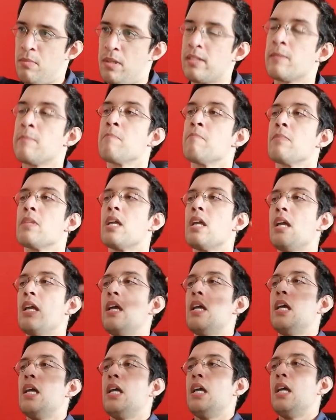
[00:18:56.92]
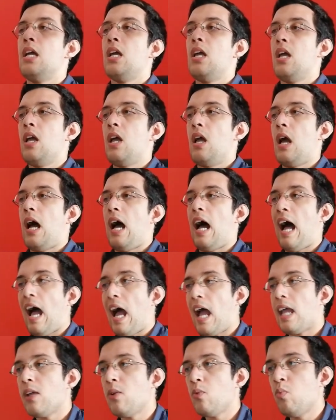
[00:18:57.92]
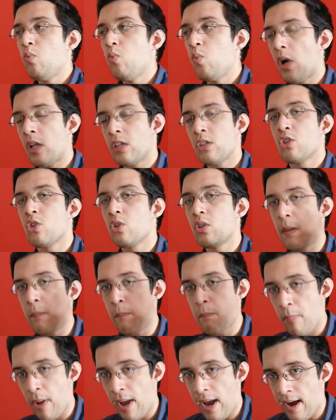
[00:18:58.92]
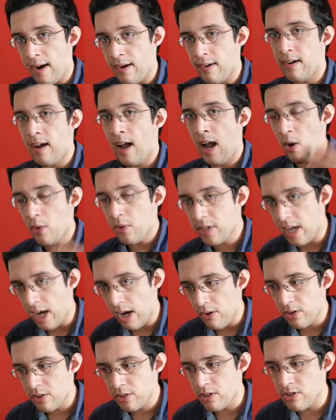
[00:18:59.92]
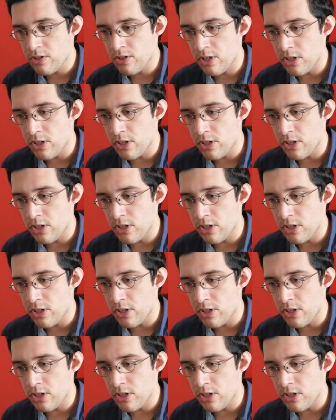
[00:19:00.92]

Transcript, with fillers: but I want to compare our character's